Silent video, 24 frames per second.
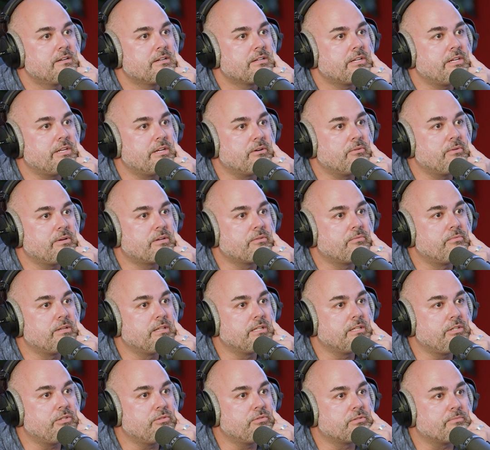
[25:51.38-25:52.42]
you know, we could
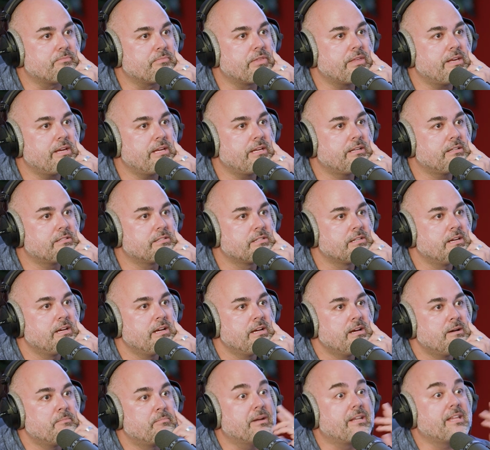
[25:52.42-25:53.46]
really do some things.
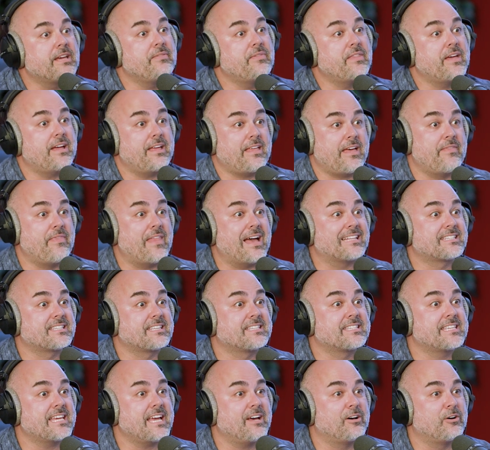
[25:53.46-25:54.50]
But and and that's the
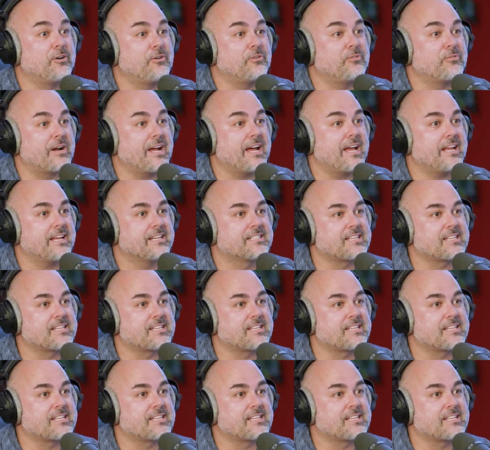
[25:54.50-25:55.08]
sale, right?